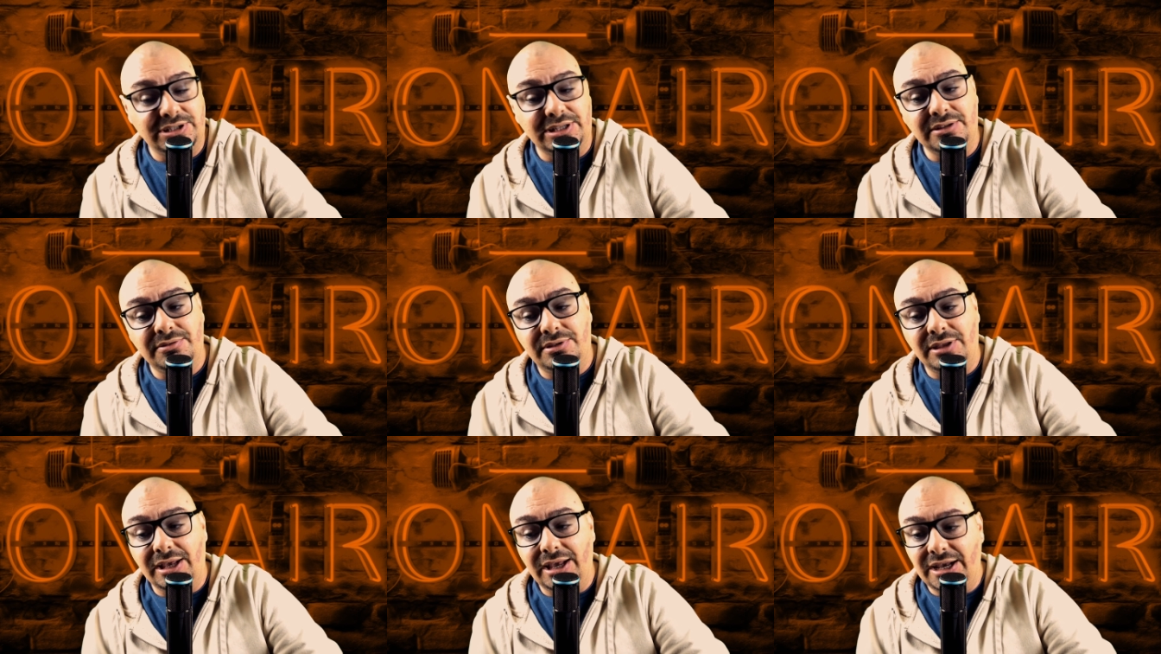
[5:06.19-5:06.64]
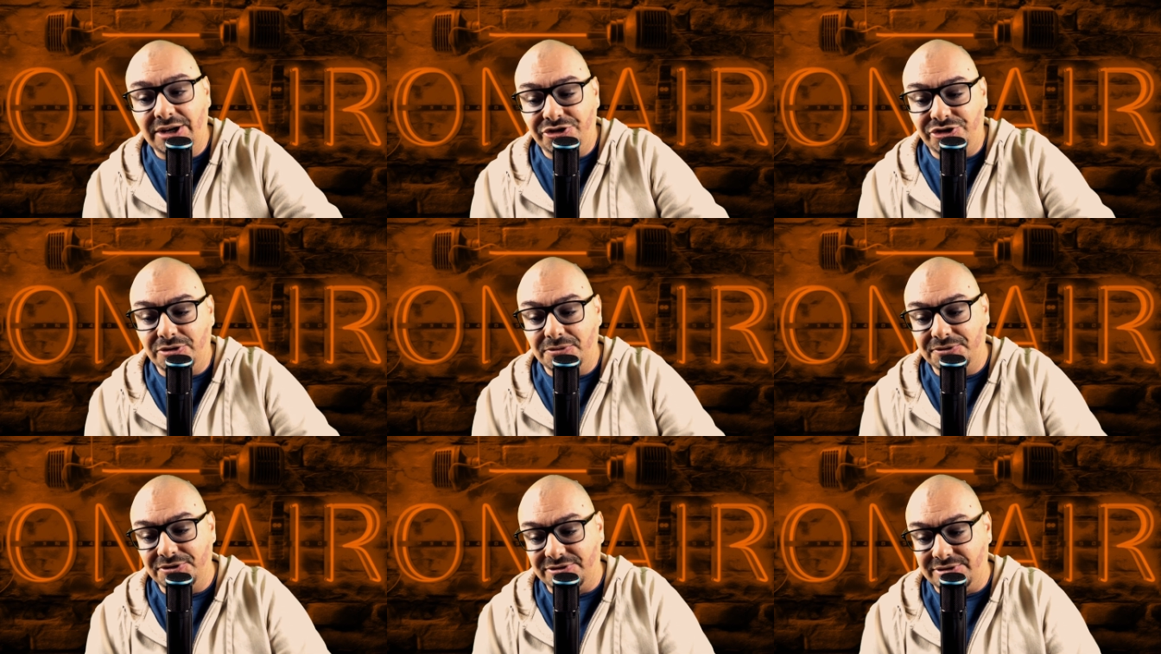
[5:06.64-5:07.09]
The, the
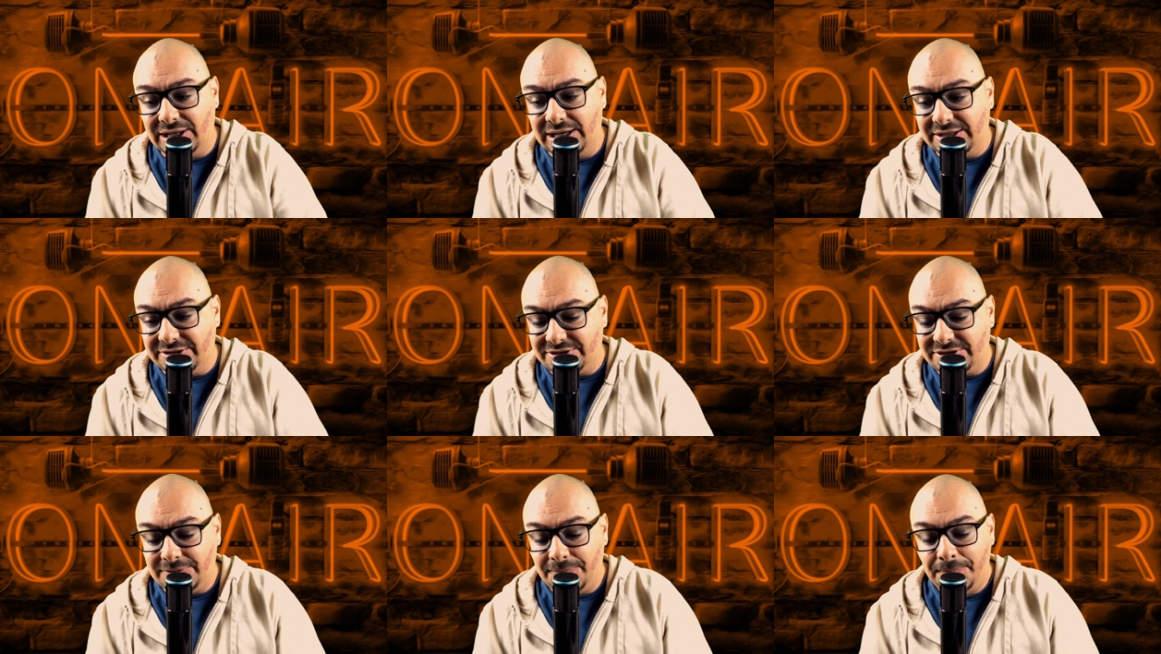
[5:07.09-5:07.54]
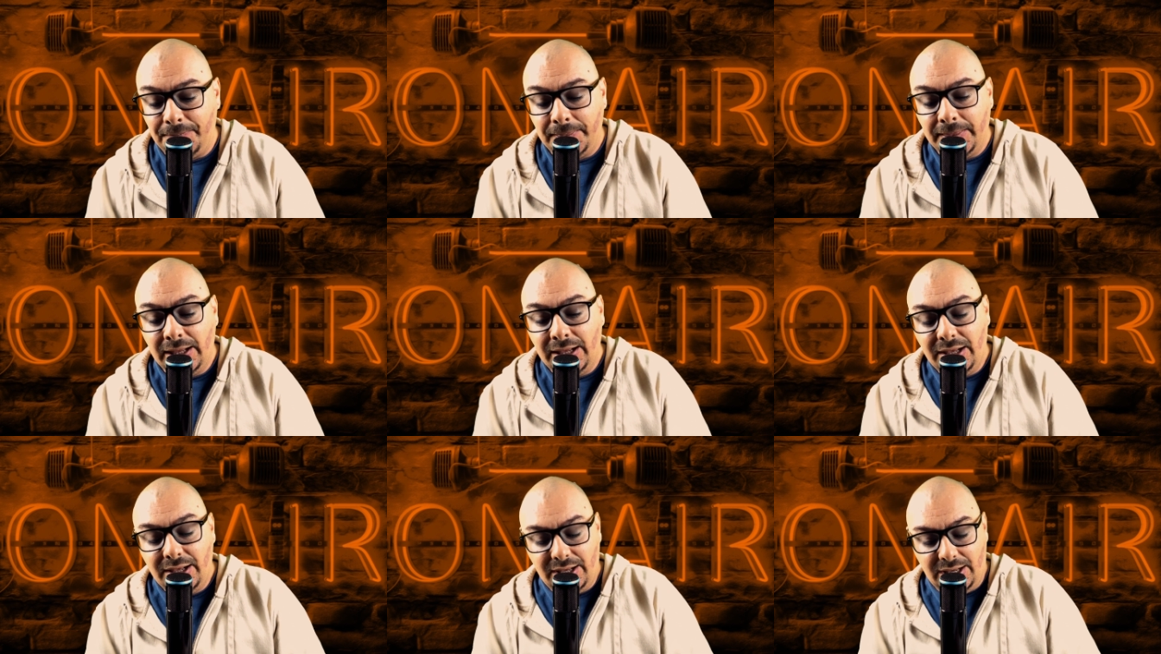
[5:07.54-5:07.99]
issue is this
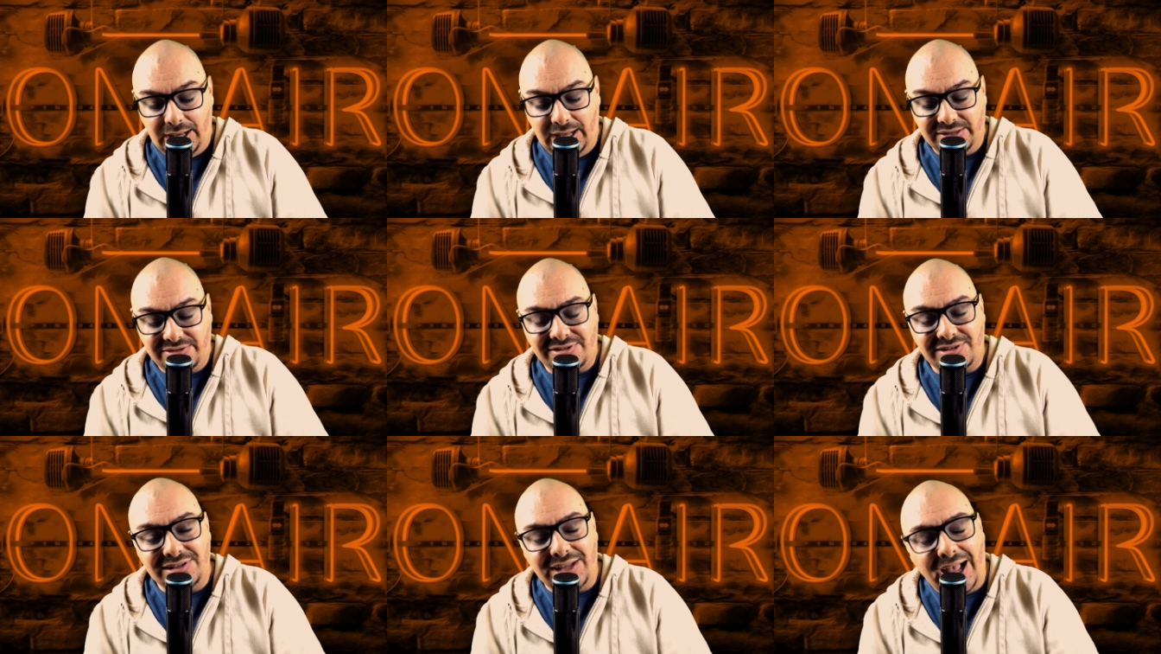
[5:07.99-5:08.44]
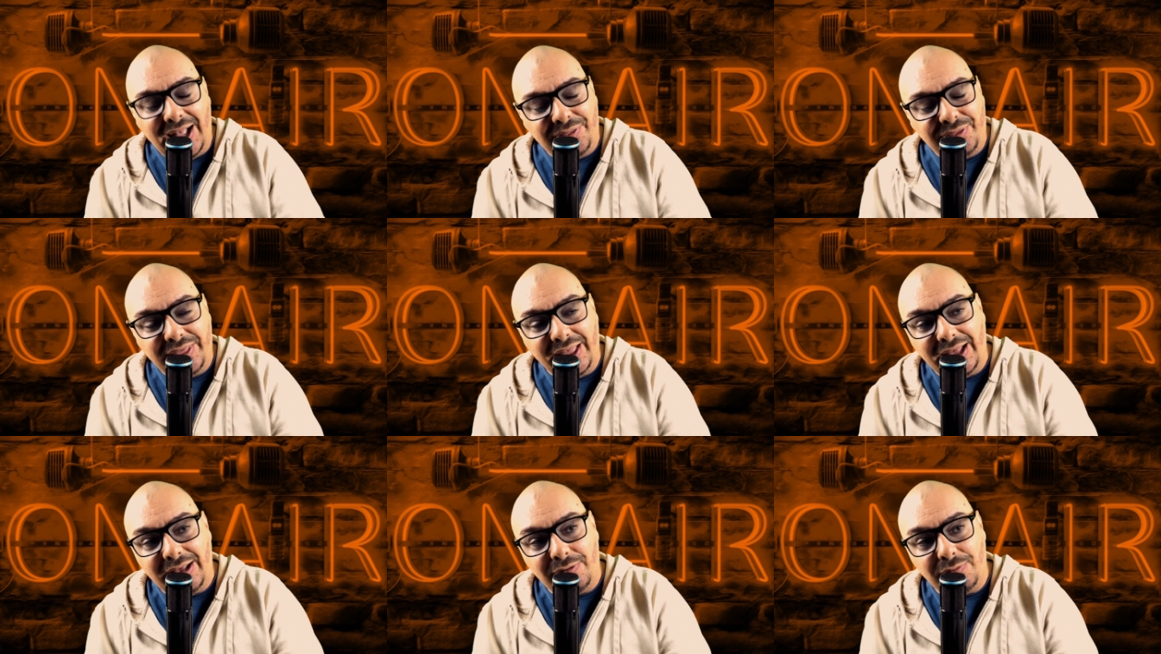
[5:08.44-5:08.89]
it's
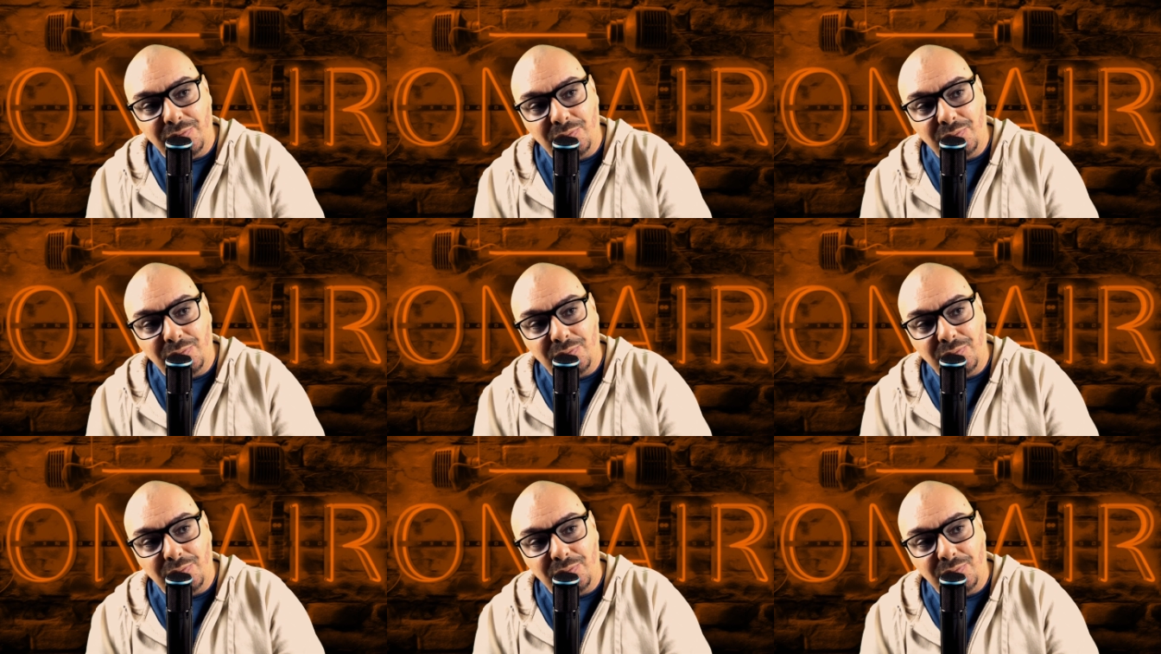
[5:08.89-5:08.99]
not that